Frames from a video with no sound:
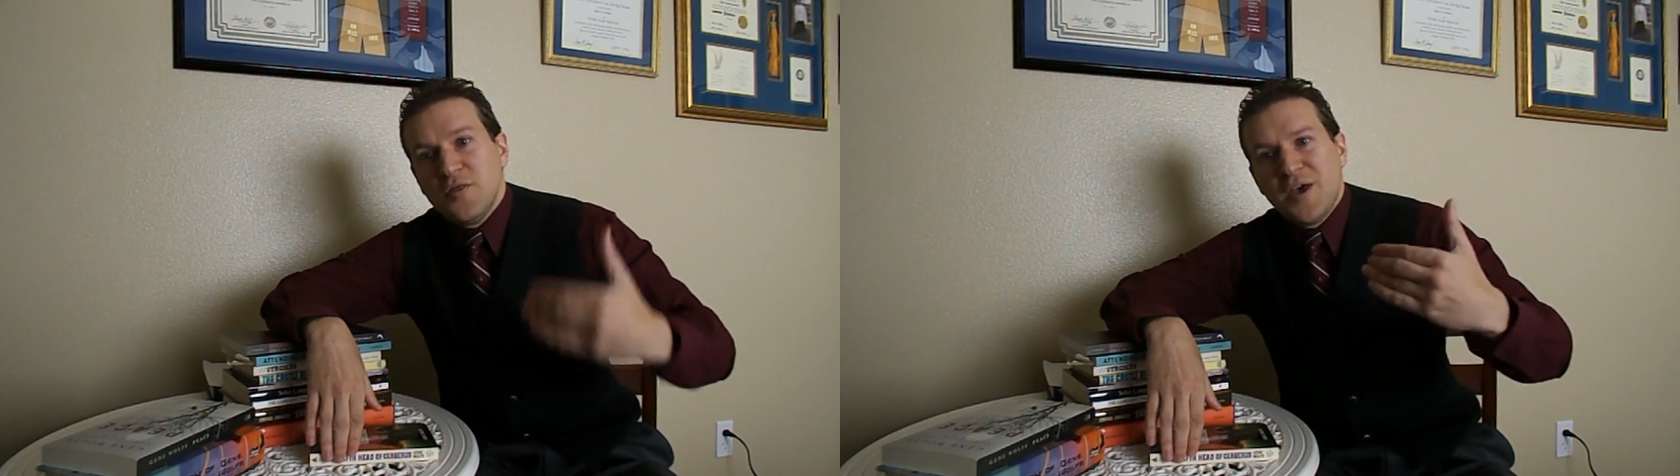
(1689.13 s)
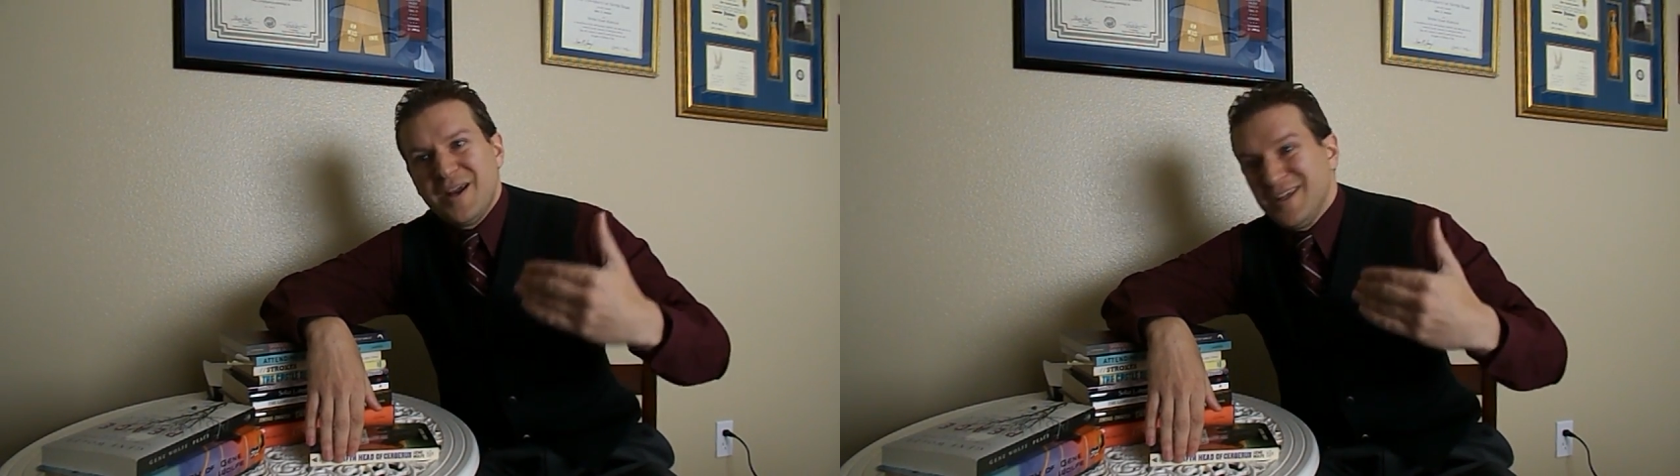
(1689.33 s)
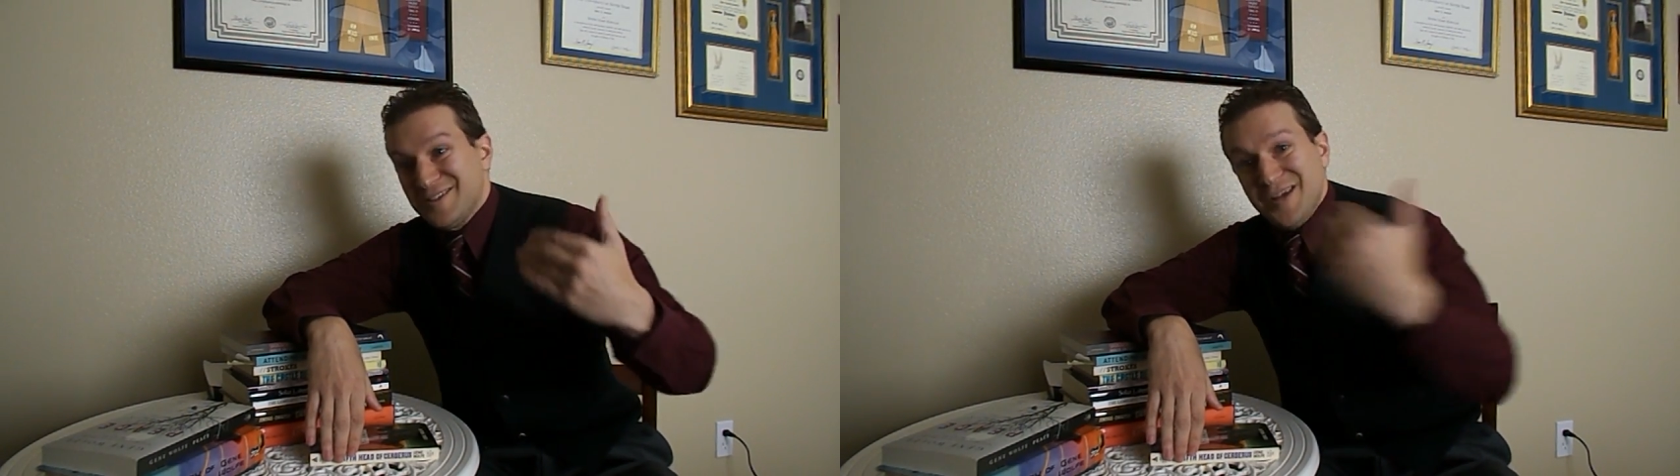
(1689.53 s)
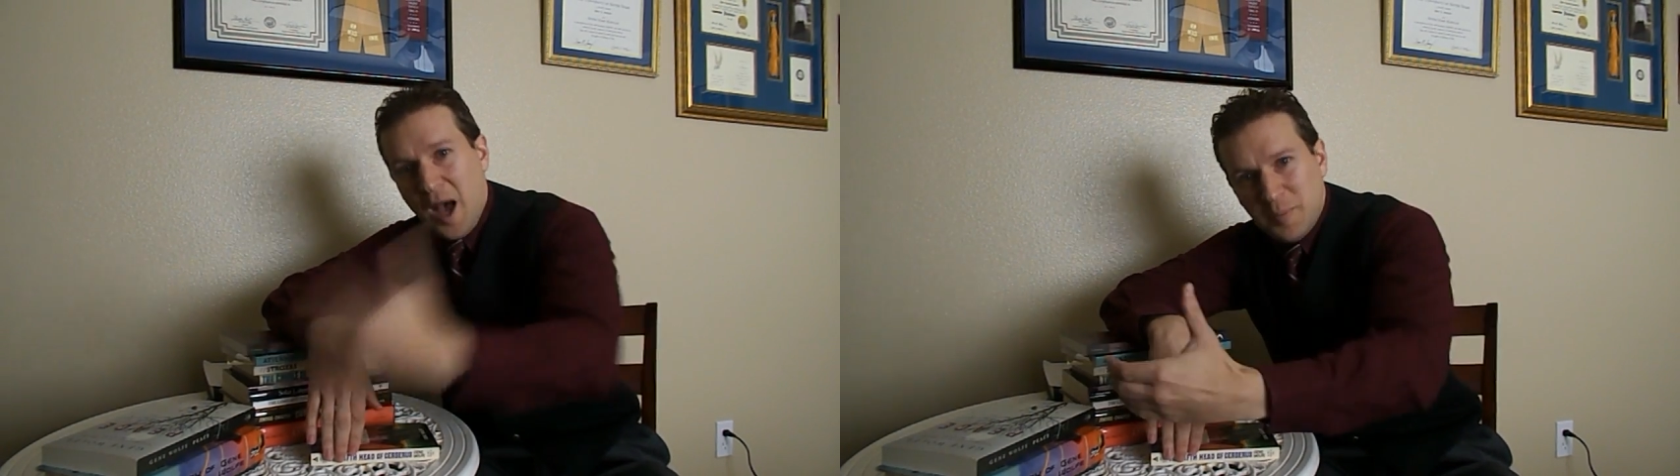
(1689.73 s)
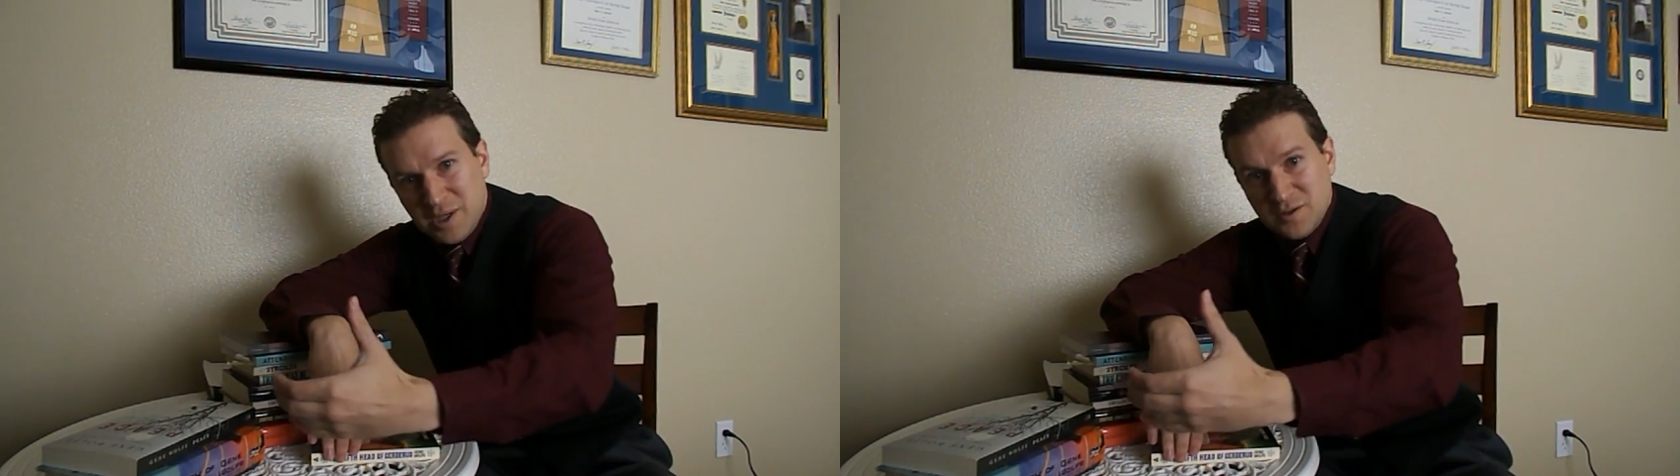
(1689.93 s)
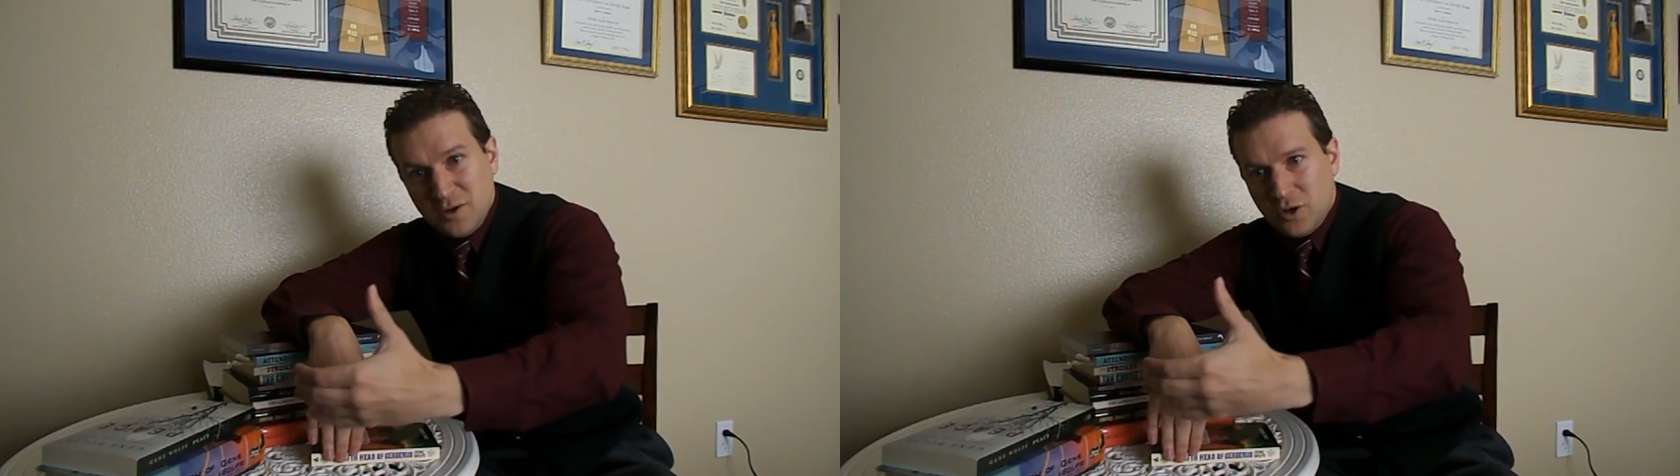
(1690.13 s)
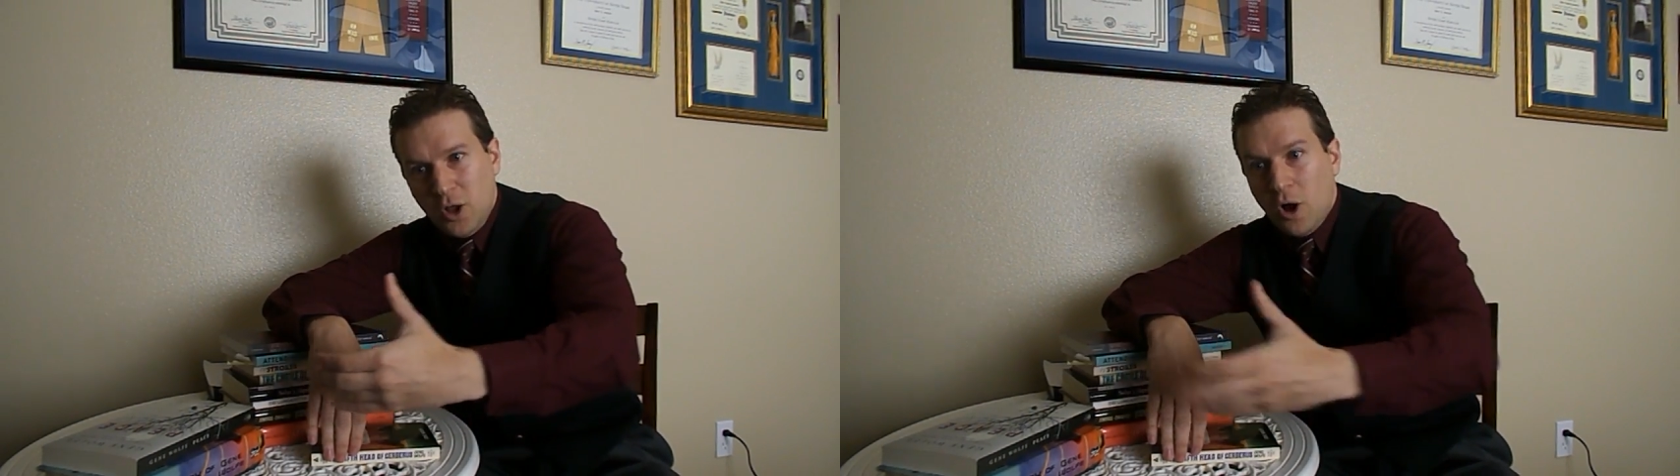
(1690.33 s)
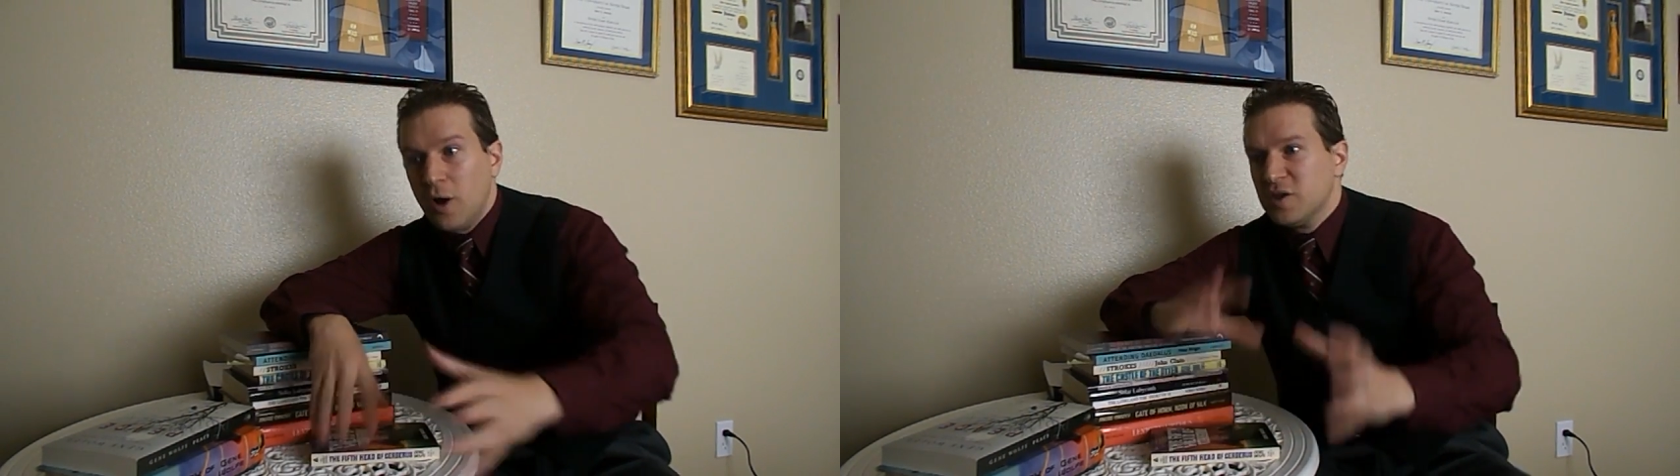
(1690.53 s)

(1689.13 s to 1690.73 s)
that it's not because of the claw,